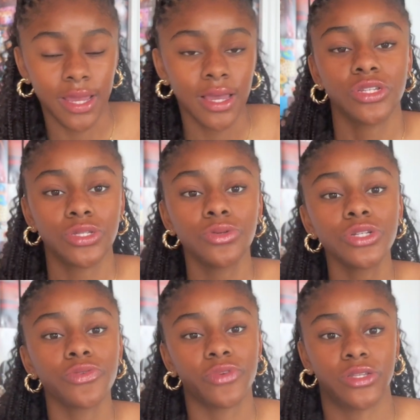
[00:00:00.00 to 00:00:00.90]
Just use
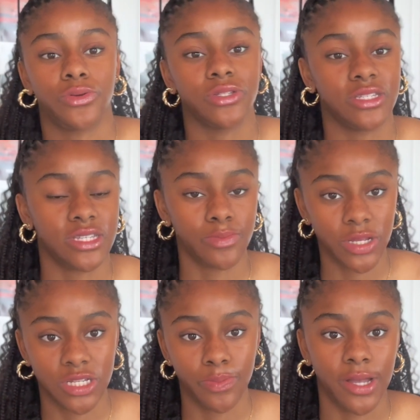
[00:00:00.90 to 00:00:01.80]
your resources as
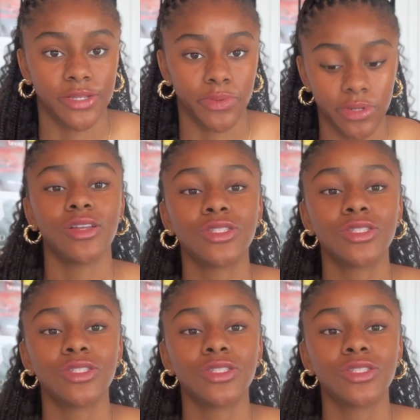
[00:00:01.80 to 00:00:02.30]
much as possible.